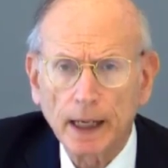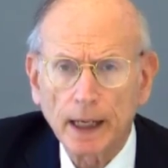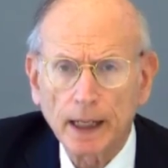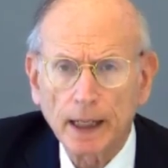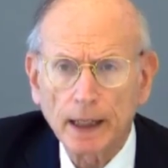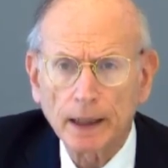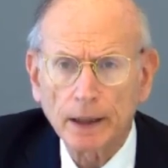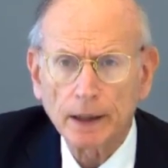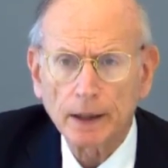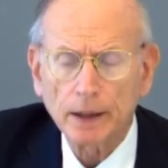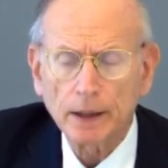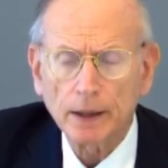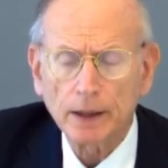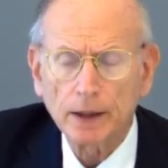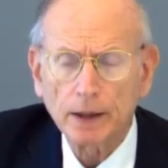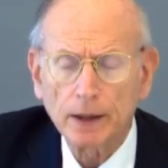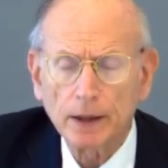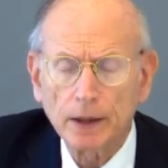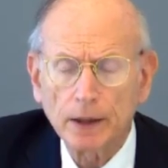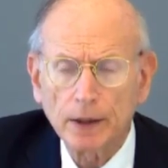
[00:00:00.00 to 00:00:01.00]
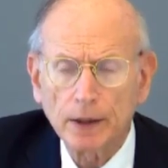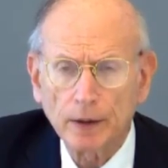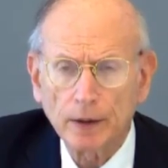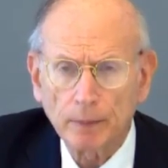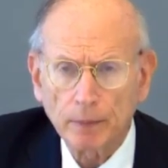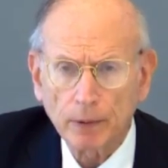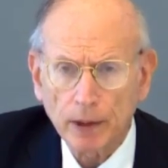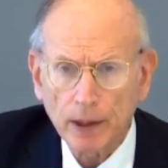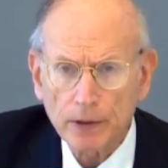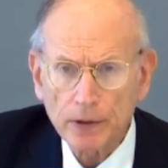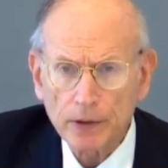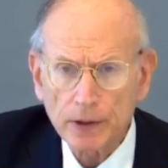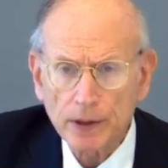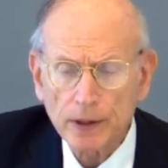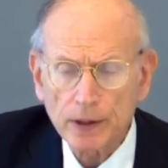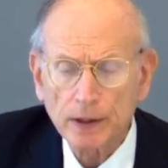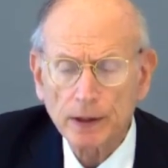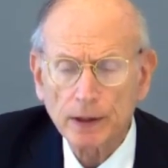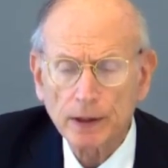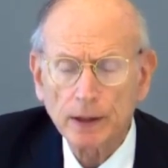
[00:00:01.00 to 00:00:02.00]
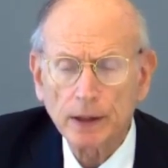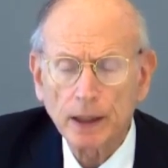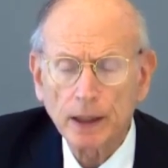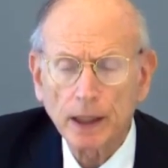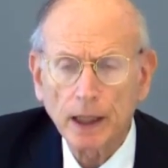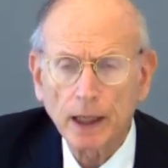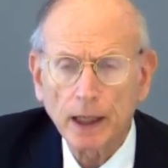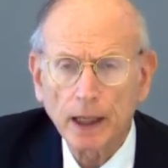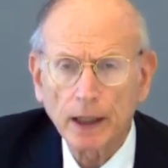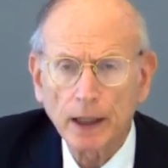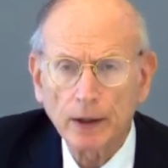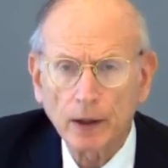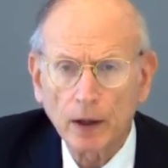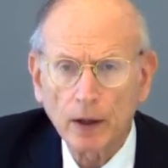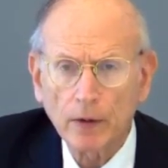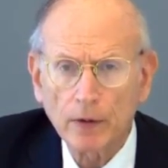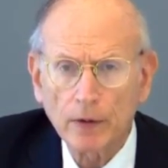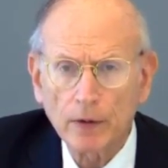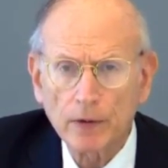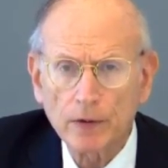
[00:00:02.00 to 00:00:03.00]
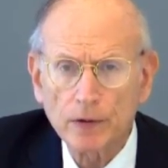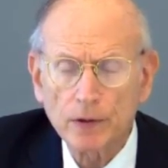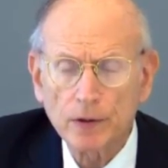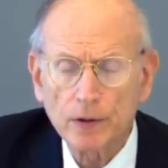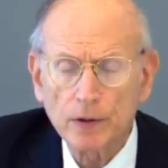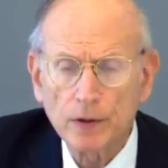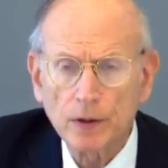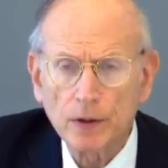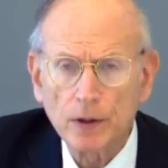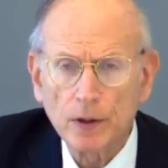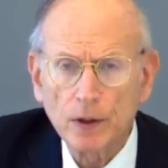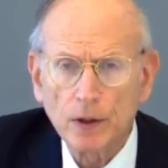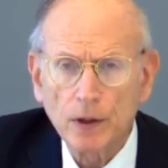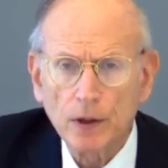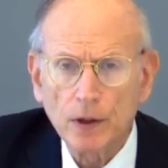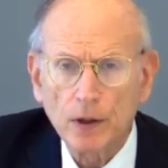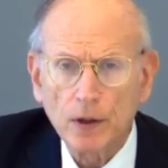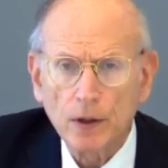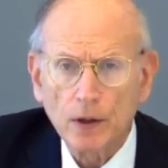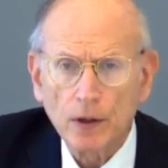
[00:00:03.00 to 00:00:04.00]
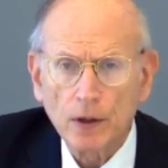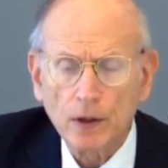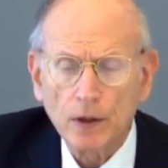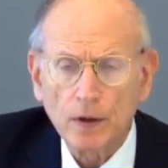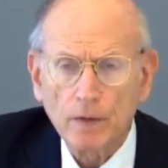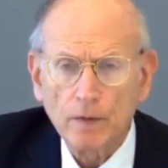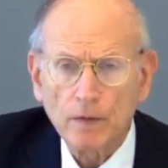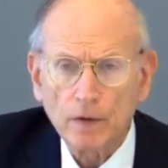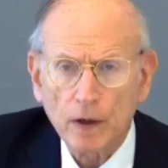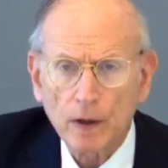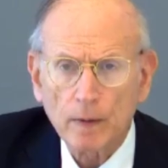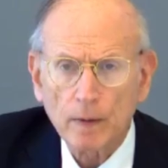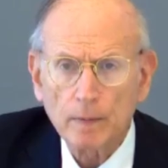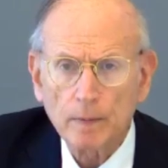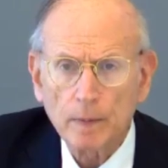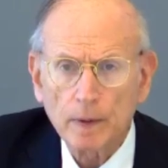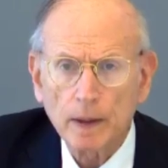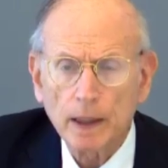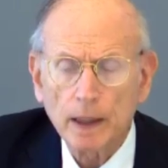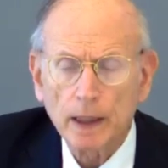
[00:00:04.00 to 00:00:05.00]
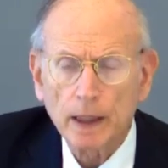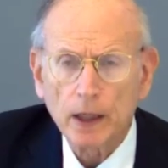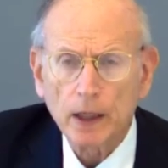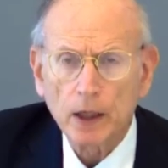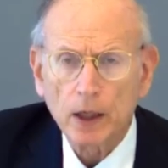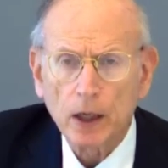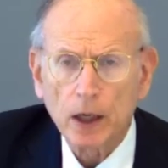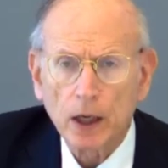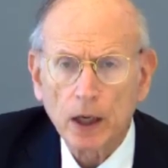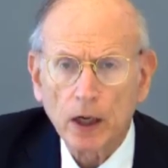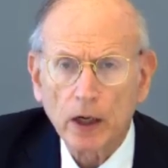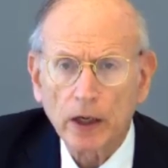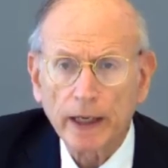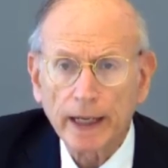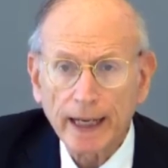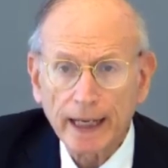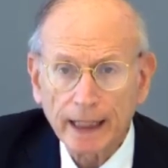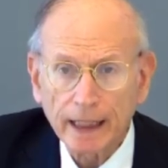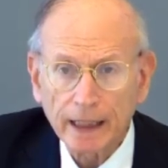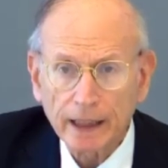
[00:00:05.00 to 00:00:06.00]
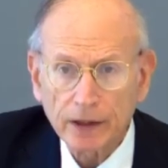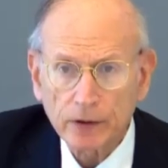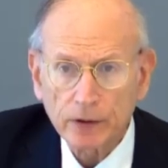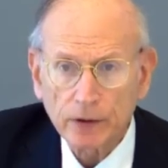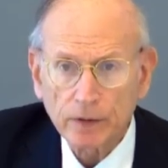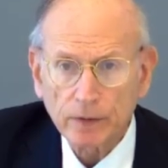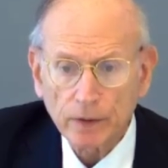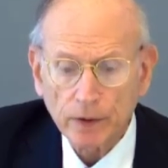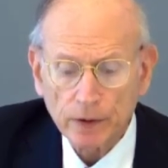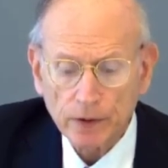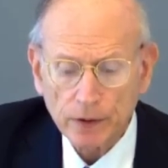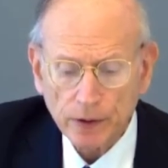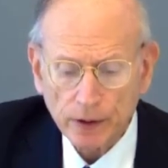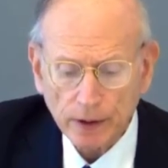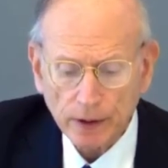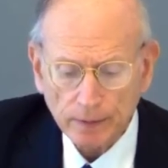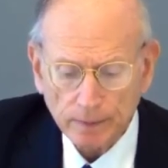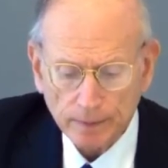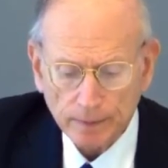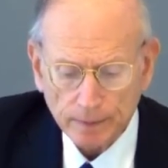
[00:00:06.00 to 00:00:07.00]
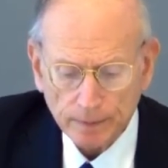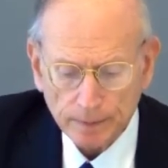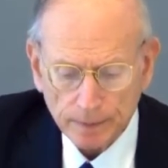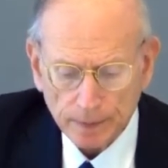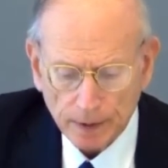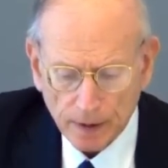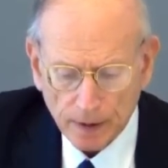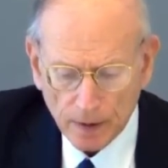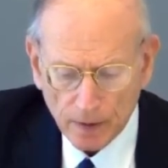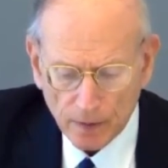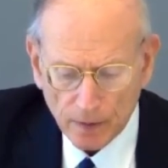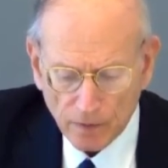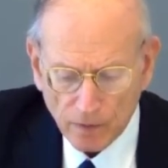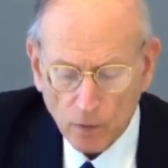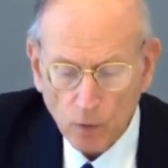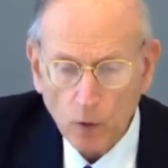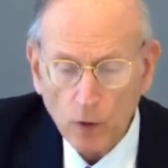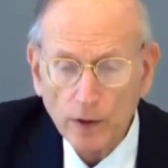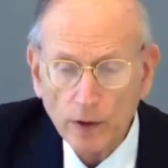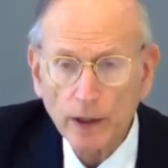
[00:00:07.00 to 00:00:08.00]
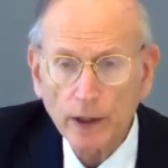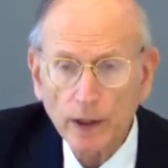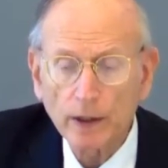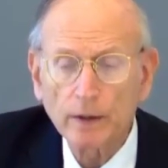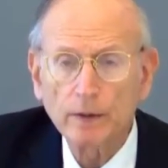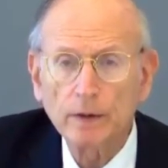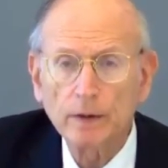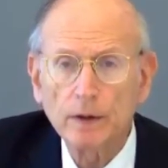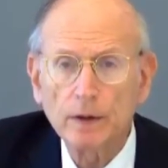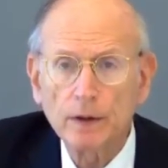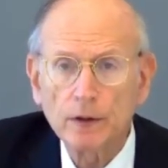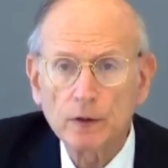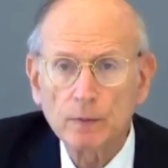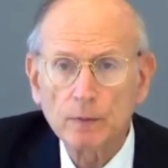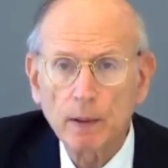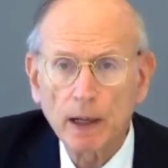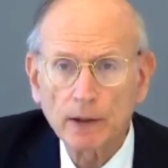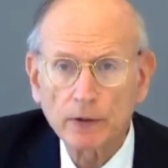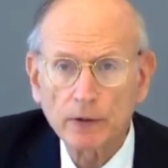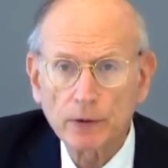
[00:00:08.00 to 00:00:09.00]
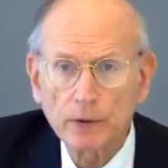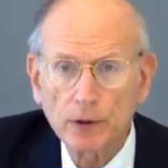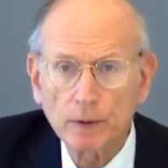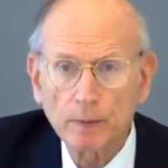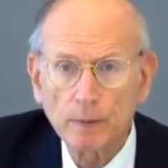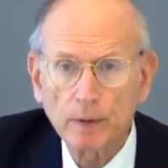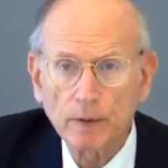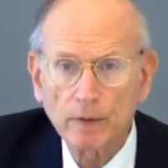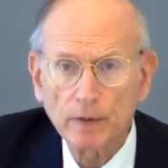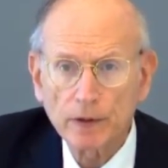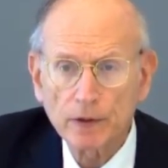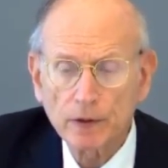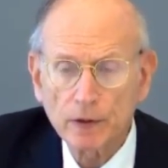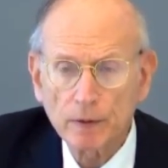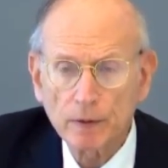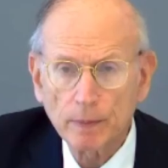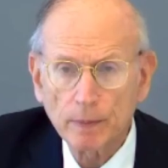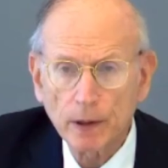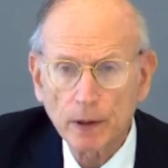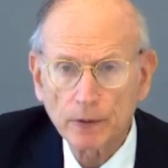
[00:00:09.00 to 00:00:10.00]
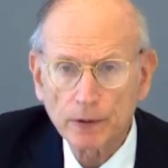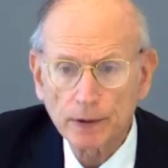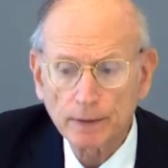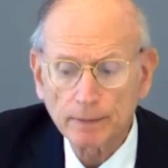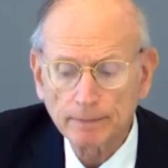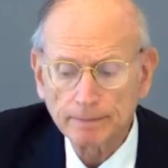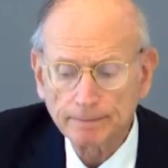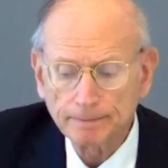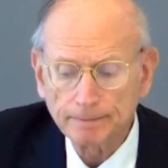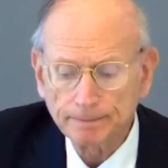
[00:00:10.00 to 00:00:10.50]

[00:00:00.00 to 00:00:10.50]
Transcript: and the president and others from Jagiellonian University for their sponsorship of this symposium.